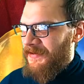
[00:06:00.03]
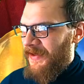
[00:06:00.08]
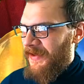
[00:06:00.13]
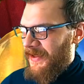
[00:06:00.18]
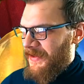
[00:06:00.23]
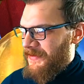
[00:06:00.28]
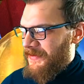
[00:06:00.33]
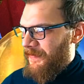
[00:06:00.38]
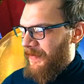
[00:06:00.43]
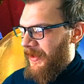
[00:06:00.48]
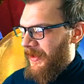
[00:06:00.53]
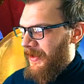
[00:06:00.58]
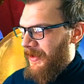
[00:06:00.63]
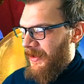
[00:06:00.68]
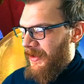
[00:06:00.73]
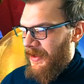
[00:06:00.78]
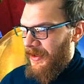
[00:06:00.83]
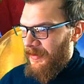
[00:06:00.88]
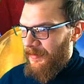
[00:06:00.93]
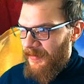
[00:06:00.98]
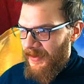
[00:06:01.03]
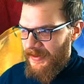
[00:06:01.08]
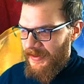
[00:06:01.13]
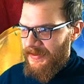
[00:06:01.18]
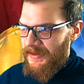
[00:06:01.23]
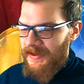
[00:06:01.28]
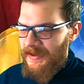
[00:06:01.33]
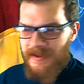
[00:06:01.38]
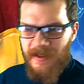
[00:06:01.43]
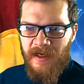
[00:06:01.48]
X.
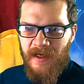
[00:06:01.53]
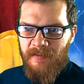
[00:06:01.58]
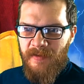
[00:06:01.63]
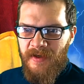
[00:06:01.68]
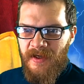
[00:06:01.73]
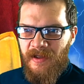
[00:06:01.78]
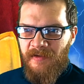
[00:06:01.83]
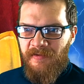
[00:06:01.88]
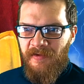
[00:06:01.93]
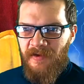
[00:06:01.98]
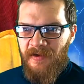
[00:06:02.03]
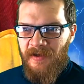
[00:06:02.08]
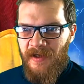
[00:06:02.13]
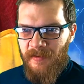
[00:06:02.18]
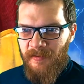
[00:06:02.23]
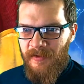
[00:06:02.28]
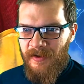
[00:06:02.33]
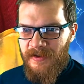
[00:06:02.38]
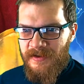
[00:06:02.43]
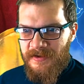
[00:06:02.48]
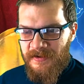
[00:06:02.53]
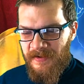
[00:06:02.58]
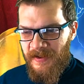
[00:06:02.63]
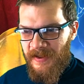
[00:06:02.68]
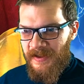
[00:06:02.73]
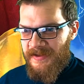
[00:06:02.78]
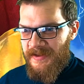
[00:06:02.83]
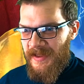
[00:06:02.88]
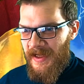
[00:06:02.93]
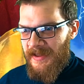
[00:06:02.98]
But it can be helpful in Labyrinth, so
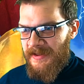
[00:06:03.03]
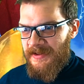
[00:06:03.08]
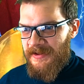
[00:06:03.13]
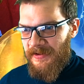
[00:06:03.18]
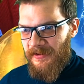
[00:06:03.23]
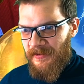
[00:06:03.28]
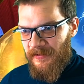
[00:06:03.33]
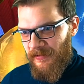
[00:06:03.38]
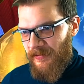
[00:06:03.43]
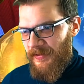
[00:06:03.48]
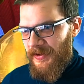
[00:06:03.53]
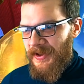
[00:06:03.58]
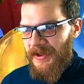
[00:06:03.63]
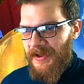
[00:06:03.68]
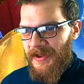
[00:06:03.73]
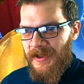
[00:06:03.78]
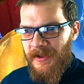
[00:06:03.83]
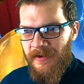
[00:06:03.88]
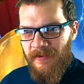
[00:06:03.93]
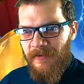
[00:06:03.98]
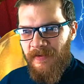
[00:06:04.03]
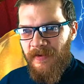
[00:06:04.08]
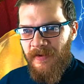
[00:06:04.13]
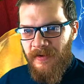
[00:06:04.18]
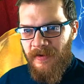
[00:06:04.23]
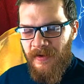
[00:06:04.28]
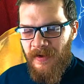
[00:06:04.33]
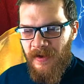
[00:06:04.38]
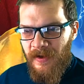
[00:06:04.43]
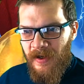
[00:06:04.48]
there's that. So we're going to give
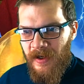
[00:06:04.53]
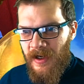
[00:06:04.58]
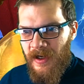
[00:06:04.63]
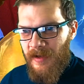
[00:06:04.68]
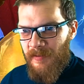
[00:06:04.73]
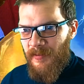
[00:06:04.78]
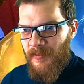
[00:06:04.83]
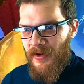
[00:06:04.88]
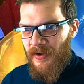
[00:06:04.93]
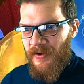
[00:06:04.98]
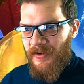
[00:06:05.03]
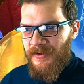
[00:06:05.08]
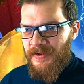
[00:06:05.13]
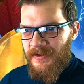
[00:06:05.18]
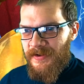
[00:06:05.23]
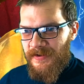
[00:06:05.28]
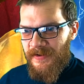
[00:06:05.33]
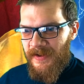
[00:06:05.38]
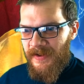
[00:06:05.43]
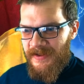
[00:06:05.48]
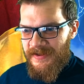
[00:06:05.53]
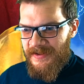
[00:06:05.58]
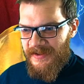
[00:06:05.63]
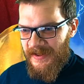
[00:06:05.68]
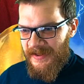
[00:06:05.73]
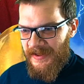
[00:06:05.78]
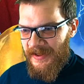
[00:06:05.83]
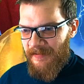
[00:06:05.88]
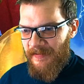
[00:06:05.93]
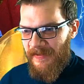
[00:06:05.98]
point to this
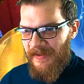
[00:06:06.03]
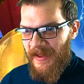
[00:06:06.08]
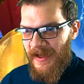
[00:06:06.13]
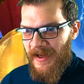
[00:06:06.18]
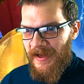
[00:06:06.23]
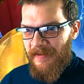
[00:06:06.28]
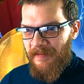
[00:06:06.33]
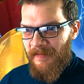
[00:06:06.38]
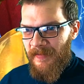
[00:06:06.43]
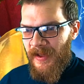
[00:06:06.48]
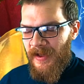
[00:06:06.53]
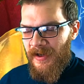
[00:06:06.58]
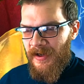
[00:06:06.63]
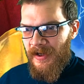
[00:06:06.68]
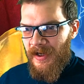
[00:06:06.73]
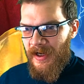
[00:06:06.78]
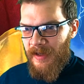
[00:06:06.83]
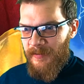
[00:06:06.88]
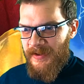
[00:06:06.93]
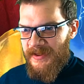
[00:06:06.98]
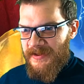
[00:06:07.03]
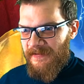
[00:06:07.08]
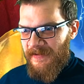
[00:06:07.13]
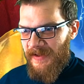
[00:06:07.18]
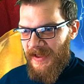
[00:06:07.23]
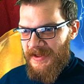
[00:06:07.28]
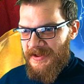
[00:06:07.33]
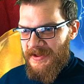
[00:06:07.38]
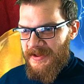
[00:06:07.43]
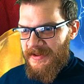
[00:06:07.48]
setup there. Abyss of
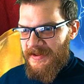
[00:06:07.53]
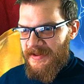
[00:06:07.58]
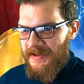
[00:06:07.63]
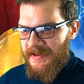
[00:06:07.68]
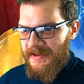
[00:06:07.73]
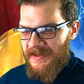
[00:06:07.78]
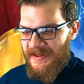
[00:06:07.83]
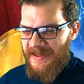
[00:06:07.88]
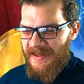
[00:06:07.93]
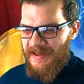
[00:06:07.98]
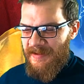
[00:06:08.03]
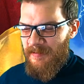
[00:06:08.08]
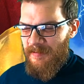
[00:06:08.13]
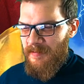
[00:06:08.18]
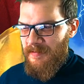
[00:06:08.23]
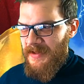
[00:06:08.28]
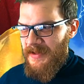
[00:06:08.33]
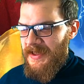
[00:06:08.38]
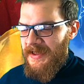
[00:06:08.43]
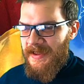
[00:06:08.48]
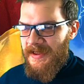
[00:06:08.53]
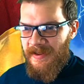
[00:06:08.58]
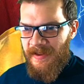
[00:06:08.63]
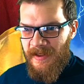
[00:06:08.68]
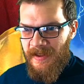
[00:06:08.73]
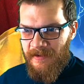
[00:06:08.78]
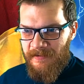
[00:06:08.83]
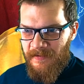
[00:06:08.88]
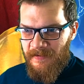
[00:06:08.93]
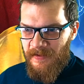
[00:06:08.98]
Legends, it's
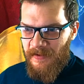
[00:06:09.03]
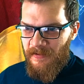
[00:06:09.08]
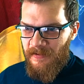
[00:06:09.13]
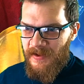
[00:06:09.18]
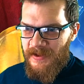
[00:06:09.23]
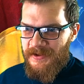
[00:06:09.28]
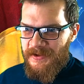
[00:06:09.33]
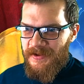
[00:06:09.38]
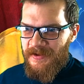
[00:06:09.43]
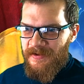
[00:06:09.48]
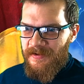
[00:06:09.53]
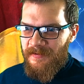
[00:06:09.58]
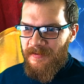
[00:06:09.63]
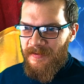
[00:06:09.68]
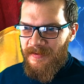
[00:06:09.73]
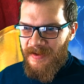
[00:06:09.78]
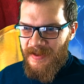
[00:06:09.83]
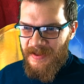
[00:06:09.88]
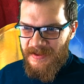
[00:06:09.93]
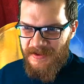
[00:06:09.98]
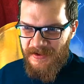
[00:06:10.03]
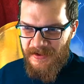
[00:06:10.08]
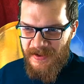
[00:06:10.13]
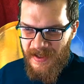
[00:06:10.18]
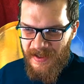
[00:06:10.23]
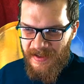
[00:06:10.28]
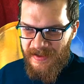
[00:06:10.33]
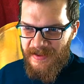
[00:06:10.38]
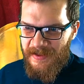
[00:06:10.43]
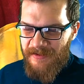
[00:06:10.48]
immediately out of the question, because you
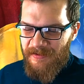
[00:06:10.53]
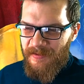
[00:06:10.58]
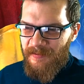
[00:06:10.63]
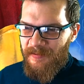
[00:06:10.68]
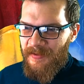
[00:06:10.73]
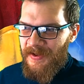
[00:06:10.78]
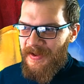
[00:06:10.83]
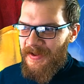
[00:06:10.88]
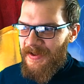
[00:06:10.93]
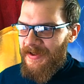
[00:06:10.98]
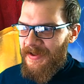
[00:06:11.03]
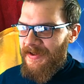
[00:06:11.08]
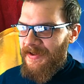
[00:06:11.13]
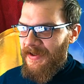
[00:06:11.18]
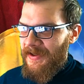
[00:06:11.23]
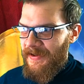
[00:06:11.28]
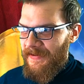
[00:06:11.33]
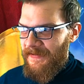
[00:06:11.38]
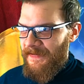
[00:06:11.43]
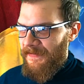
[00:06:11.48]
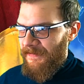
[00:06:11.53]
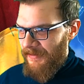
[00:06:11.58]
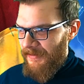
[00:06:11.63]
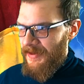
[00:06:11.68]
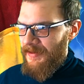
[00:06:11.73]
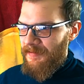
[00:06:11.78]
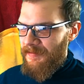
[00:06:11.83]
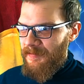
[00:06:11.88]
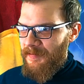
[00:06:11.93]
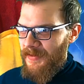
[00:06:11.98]
can't even bring in a
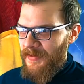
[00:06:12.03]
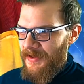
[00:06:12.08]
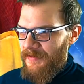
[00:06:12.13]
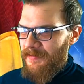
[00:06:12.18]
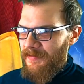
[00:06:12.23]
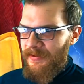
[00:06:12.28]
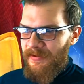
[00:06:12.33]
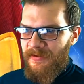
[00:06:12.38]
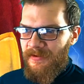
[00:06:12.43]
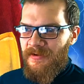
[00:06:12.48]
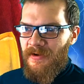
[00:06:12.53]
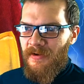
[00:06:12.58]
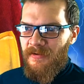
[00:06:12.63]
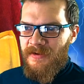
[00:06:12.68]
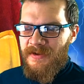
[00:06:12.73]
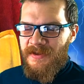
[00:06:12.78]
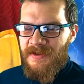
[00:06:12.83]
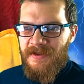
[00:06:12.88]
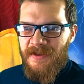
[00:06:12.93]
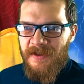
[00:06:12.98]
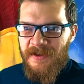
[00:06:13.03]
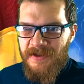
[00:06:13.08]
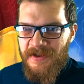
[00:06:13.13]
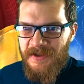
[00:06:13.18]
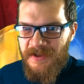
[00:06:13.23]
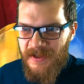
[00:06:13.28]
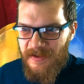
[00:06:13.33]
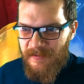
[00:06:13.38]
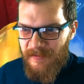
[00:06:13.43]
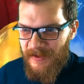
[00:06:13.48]
three-people Ghost
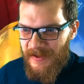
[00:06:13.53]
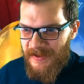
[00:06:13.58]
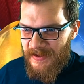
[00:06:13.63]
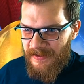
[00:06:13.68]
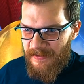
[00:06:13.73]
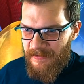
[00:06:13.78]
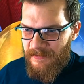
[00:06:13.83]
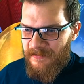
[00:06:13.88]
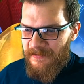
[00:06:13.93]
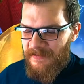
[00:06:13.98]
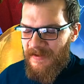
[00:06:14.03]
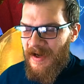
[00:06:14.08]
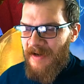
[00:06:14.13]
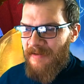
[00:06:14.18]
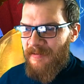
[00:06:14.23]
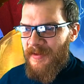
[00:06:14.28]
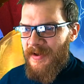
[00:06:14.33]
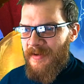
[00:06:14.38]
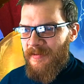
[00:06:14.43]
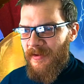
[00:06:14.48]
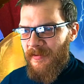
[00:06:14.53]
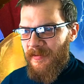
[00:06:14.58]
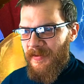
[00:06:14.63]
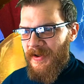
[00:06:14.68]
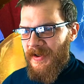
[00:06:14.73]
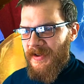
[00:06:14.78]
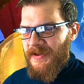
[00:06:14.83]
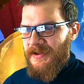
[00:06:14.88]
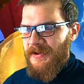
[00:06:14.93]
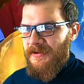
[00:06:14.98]
synergy team, let alone five people,
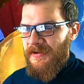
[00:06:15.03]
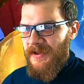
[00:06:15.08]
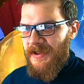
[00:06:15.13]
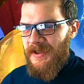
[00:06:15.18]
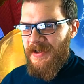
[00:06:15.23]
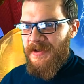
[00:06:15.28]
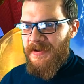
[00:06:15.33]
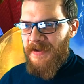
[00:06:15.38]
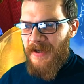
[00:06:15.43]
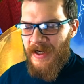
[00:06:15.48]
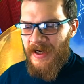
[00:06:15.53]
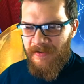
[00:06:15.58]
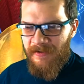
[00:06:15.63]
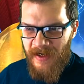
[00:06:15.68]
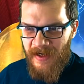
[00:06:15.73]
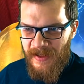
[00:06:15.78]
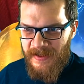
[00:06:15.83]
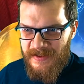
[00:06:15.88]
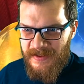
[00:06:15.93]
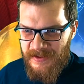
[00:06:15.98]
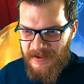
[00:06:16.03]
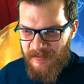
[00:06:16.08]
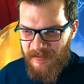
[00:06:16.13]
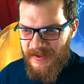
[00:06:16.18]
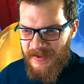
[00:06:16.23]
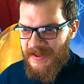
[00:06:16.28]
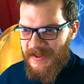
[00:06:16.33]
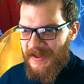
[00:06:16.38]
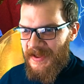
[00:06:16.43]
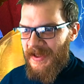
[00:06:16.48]
because you need to have access to
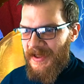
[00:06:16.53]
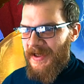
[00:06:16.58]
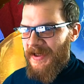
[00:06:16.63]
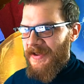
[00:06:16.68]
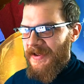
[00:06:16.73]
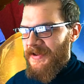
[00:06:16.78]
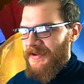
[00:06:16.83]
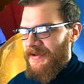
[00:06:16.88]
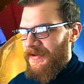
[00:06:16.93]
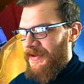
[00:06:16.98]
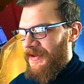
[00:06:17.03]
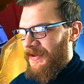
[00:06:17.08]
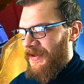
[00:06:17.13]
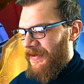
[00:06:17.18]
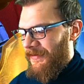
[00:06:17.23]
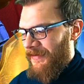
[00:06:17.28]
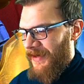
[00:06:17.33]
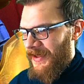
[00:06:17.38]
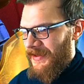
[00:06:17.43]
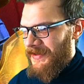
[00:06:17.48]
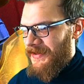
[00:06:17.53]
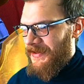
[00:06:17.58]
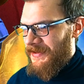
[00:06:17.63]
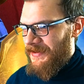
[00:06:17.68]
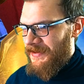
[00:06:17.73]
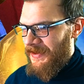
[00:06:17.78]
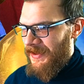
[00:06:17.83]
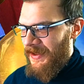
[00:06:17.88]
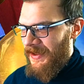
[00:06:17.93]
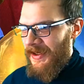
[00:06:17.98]
Mystic characters, you need to have
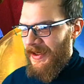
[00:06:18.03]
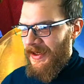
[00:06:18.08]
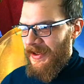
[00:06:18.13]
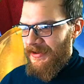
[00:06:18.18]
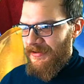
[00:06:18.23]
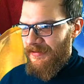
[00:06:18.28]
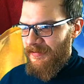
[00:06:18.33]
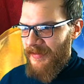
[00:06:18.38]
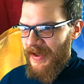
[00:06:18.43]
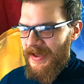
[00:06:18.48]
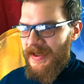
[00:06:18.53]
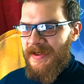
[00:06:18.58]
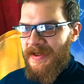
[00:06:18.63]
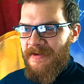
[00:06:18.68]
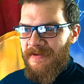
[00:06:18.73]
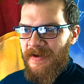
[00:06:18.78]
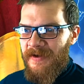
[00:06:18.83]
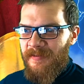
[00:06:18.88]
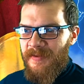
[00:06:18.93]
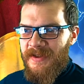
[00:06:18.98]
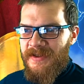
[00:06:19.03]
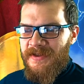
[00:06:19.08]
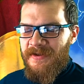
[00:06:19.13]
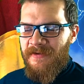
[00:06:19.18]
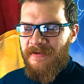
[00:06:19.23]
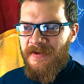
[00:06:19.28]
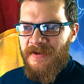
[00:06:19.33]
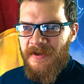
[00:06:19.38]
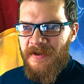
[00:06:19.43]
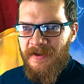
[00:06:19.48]
access to many different pieces
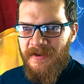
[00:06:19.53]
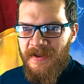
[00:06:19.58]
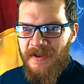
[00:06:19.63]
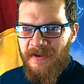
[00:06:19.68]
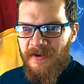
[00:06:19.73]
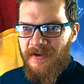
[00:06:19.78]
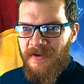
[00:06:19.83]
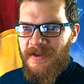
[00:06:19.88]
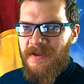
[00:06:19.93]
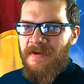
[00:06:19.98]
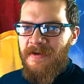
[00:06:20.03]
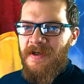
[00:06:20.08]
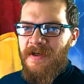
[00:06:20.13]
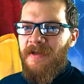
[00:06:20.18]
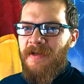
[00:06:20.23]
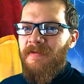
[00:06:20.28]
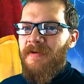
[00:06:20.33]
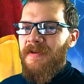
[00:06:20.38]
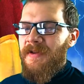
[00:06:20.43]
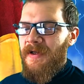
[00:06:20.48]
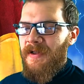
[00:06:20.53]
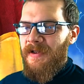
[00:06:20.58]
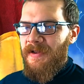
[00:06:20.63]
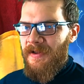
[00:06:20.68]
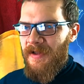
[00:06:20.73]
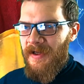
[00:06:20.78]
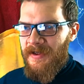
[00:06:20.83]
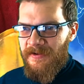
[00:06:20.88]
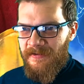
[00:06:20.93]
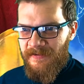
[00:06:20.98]
of utility in order to deal with a
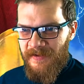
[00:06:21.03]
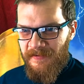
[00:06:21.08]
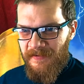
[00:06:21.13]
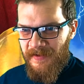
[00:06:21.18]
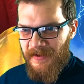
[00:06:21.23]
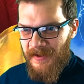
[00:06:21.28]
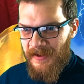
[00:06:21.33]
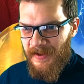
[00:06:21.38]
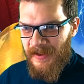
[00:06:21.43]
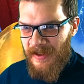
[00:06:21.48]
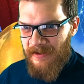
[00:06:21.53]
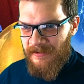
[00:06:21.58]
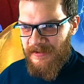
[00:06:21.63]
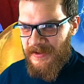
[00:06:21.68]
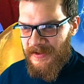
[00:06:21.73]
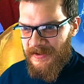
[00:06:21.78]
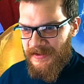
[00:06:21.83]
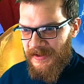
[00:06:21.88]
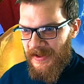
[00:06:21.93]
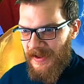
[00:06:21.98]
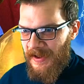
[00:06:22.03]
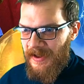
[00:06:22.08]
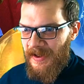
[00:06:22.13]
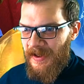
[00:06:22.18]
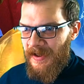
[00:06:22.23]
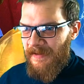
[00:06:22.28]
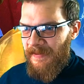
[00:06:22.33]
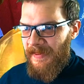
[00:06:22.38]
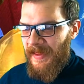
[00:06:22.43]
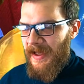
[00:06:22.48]
lot of different encounters.
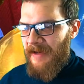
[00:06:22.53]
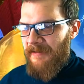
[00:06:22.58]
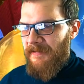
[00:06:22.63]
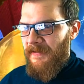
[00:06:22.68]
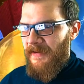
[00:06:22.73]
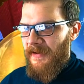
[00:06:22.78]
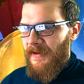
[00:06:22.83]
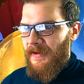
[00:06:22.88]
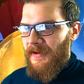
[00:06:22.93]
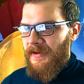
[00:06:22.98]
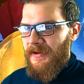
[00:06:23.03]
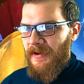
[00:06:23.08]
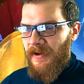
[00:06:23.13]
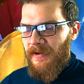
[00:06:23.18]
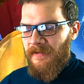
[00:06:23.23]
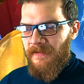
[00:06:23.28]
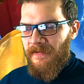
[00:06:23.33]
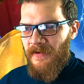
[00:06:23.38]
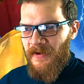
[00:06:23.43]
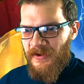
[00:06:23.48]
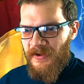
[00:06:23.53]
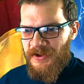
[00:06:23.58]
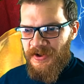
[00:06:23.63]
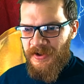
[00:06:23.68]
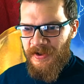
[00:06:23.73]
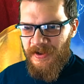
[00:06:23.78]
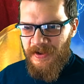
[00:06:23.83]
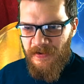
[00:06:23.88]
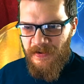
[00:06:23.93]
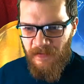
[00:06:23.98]
Therefore,
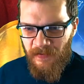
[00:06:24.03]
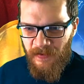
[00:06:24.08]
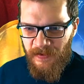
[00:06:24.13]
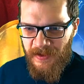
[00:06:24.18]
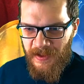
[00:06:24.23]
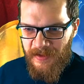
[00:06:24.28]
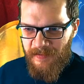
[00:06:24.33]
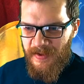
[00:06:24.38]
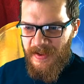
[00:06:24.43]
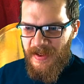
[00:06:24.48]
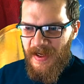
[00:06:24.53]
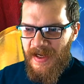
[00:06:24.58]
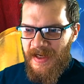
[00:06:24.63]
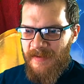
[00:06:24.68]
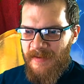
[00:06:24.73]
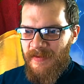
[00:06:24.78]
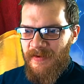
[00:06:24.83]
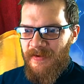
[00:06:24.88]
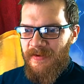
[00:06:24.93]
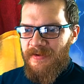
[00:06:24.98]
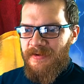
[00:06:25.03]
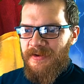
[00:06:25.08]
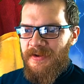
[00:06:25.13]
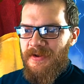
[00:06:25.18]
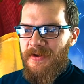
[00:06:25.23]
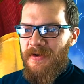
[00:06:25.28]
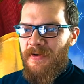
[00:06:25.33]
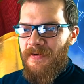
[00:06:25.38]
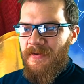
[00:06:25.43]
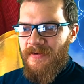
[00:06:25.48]
unfortunately, you will not be able
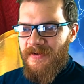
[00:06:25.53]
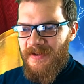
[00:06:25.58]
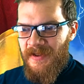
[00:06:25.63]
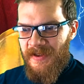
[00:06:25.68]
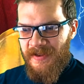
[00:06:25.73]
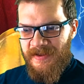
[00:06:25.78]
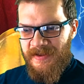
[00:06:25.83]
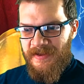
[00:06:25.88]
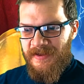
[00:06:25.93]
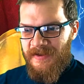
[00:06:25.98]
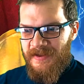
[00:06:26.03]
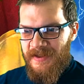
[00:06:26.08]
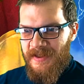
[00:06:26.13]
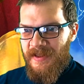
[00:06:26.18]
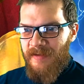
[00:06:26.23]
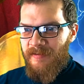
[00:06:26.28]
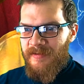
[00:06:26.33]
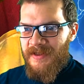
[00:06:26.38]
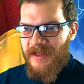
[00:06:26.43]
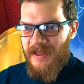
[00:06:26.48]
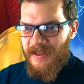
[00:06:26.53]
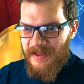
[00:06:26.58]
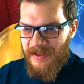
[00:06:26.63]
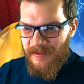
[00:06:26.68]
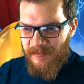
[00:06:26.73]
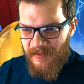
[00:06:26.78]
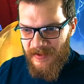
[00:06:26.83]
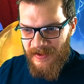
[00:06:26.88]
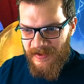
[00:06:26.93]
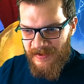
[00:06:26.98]
to use this team
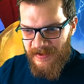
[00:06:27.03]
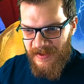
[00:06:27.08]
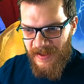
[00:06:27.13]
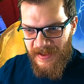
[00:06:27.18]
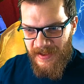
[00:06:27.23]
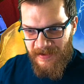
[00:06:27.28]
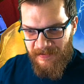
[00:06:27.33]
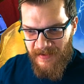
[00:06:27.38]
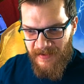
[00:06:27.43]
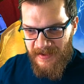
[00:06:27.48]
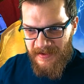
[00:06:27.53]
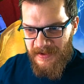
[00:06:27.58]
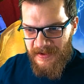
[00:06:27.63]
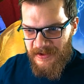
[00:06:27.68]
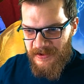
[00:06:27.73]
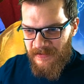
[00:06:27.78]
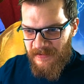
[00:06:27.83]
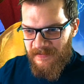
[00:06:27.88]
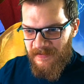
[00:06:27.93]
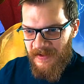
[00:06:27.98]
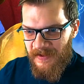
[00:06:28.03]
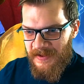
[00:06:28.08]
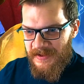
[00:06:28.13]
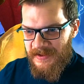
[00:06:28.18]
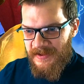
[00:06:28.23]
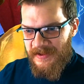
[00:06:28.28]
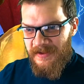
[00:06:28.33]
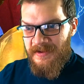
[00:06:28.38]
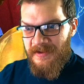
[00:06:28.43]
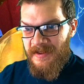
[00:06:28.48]
setup and take advantage of
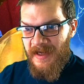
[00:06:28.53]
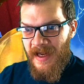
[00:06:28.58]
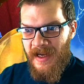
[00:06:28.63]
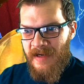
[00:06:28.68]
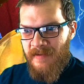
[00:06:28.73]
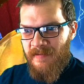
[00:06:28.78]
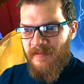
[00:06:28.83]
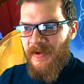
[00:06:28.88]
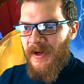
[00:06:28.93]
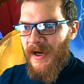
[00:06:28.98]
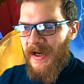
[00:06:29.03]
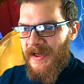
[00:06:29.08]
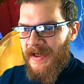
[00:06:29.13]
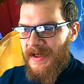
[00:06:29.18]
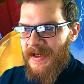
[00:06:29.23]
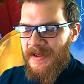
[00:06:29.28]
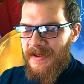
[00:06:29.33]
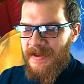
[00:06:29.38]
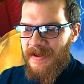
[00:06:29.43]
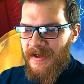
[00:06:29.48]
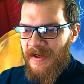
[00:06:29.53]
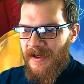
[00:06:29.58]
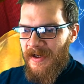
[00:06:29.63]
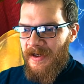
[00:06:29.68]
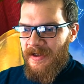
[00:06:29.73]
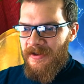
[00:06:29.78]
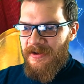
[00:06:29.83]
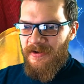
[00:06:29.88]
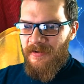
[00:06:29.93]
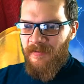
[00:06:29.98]
this game-breaking
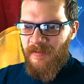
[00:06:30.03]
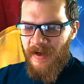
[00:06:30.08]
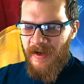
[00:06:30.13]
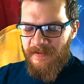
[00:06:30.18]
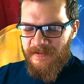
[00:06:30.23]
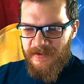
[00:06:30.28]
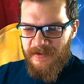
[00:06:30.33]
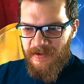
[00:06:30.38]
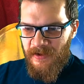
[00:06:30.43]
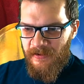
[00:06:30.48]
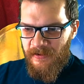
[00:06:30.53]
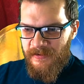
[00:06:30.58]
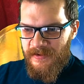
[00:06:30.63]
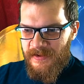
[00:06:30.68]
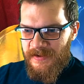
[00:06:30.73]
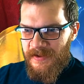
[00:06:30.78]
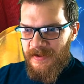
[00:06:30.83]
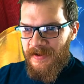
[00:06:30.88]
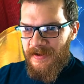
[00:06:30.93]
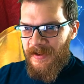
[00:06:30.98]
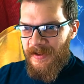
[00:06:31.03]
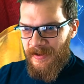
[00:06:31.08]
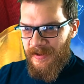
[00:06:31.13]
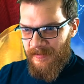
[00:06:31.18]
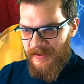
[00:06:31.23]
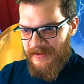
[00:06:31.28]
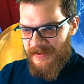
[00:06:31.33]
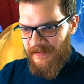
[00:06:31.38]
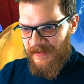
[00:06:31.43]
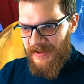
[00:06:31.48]
new buff to Ghost in
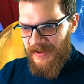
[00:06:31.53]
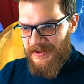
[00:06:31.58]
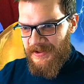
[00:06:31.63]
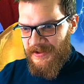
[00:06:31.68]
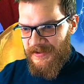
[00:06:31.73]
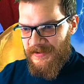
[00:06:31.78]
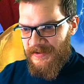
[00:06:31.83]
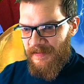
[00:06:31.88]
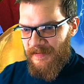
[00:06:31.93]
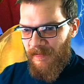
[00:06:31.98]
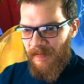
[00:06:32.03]
Abyss of Legends.